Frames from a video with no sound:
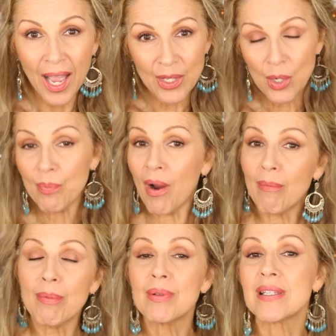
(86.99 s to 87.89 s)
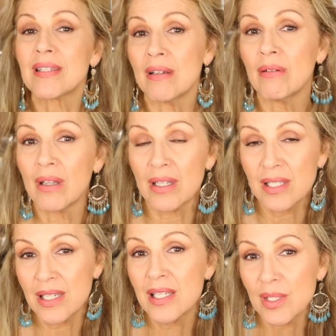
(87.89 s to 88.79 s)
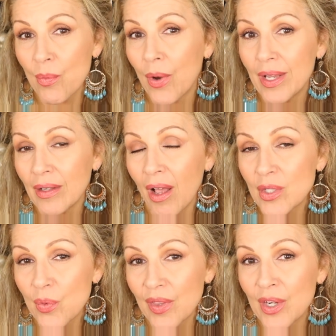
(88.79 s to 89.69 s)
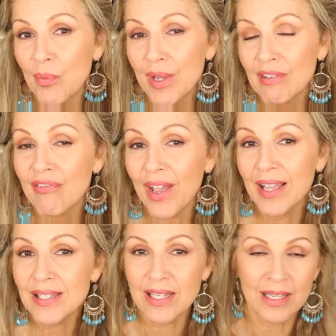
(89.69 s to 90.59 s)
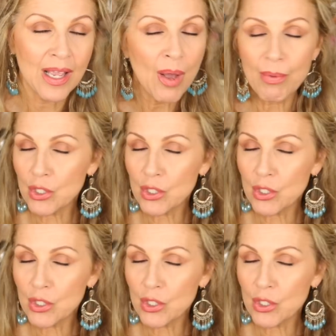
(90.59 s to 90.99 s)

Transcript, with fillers: and you're probably still going to see some weight loss with intermittent fasting,